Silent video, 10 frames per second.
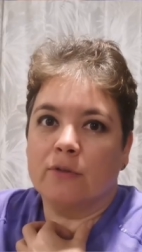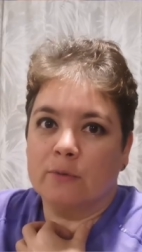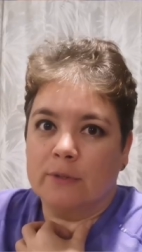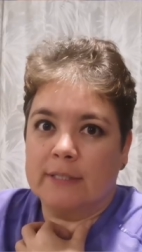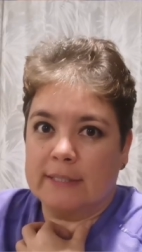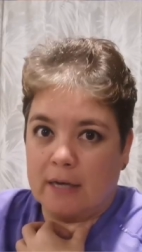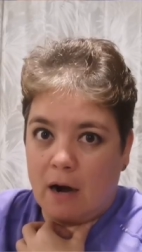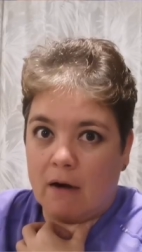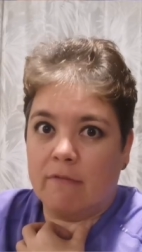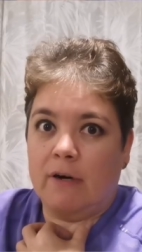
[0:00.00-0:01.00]
to
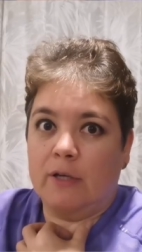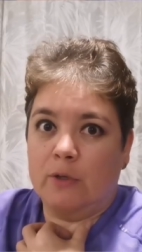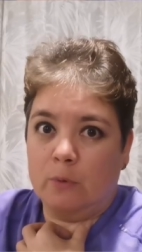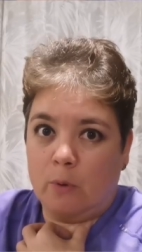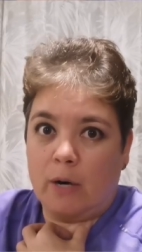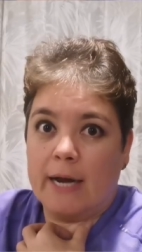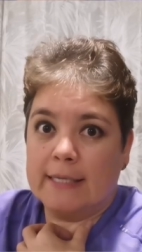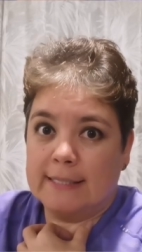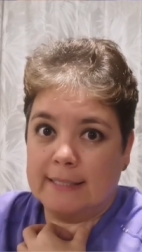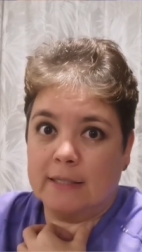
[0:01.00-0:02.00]
discover your
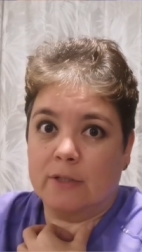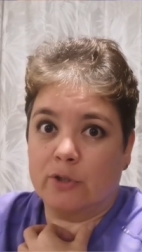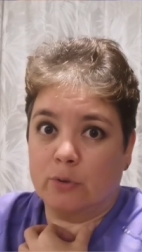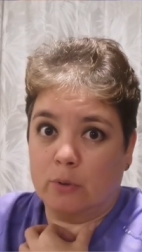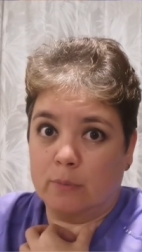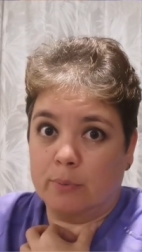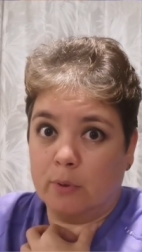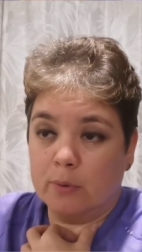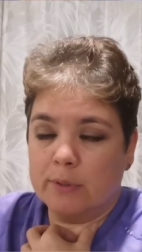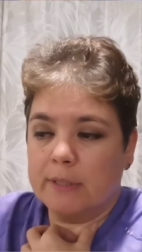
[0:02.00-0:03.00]
ideal shot
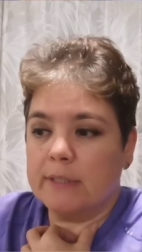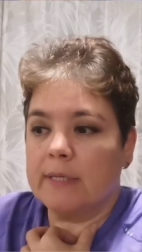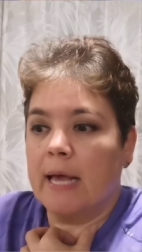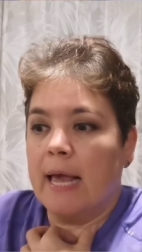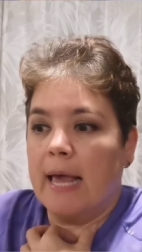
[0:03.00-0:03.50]
process